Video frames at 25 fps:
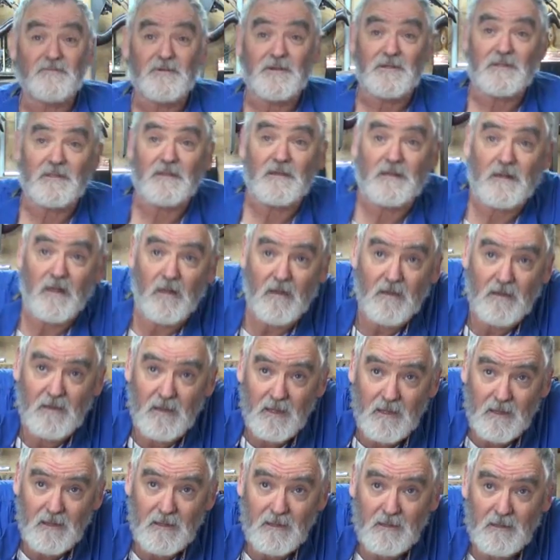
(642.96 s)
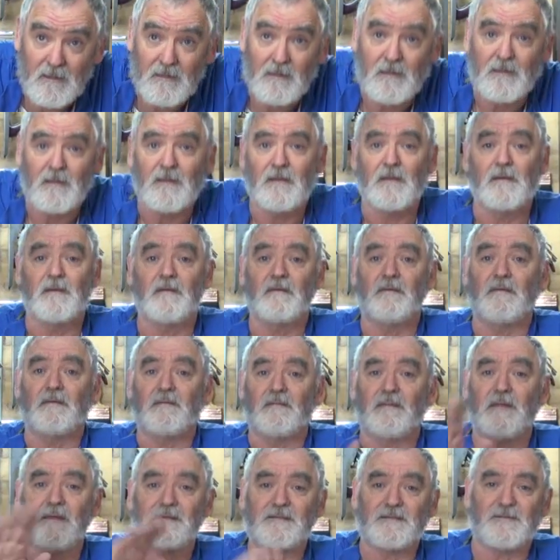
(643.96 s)
a look at the clock.
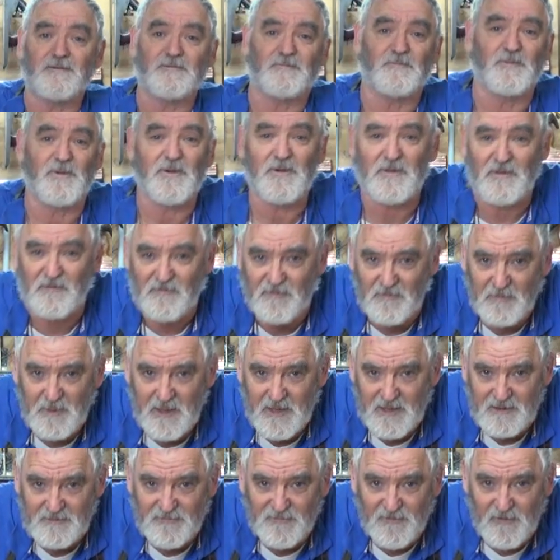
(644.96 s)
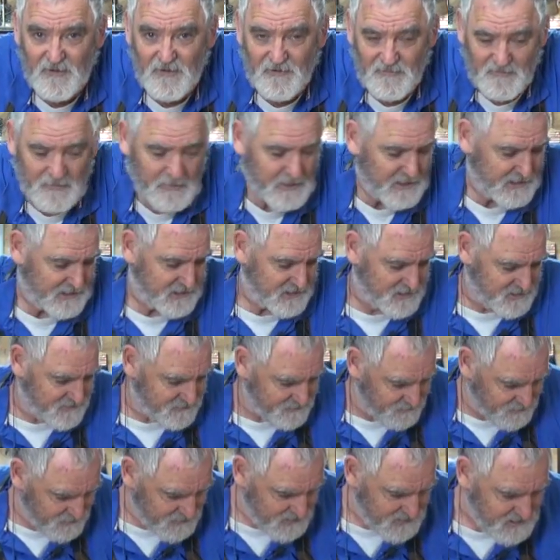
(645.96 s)
That took me all of about five minutes
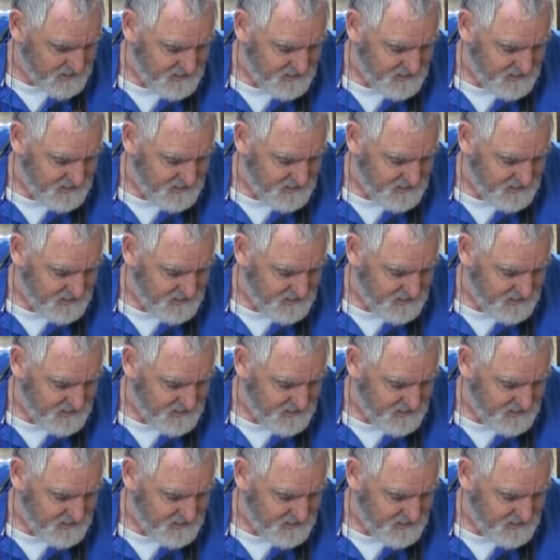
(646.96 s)
to